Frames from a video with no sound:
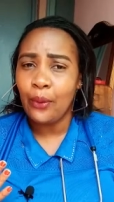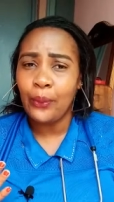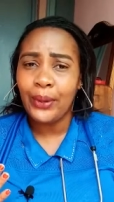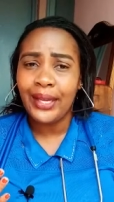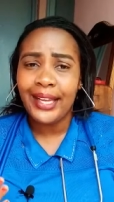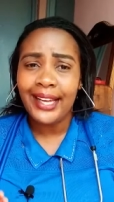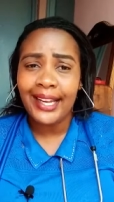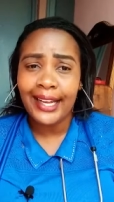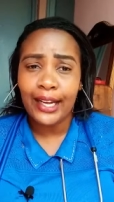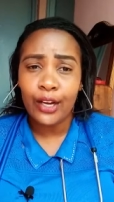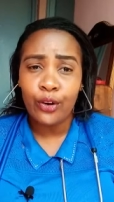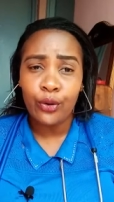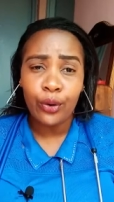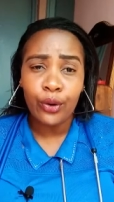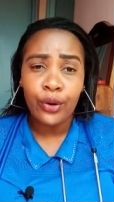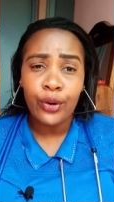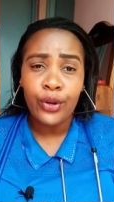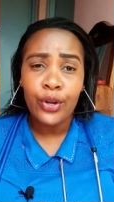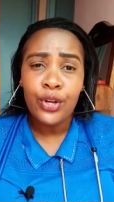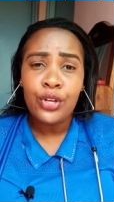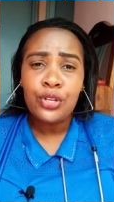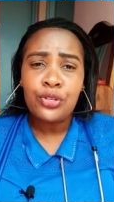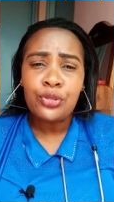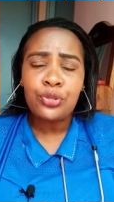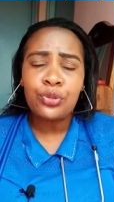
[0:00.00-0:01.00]
a week
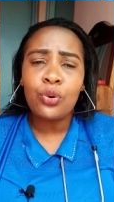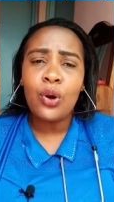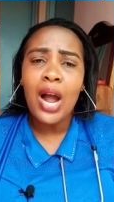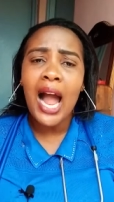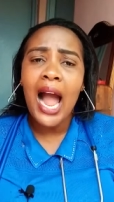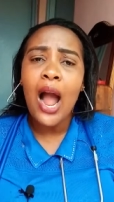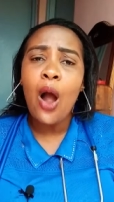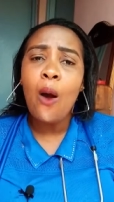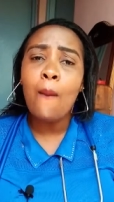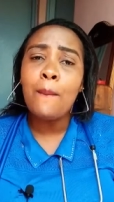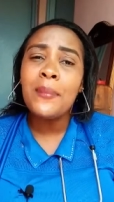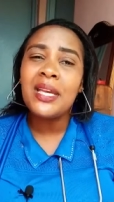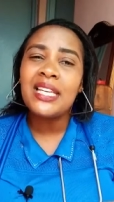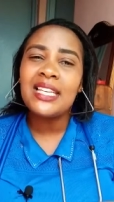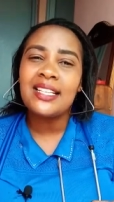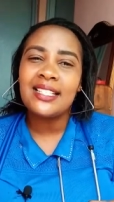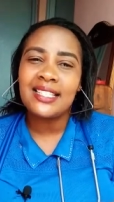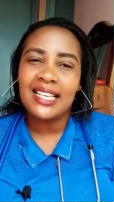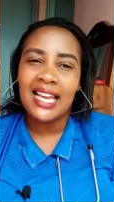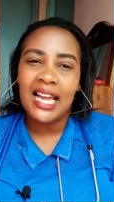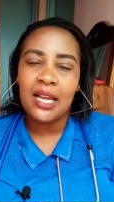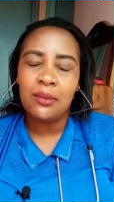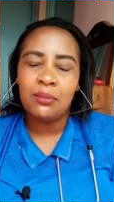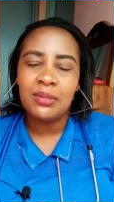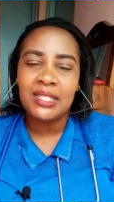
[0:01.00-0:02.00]
ago. So how many
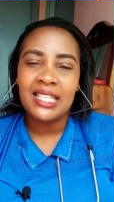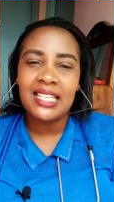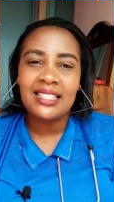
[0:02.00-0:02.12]
times,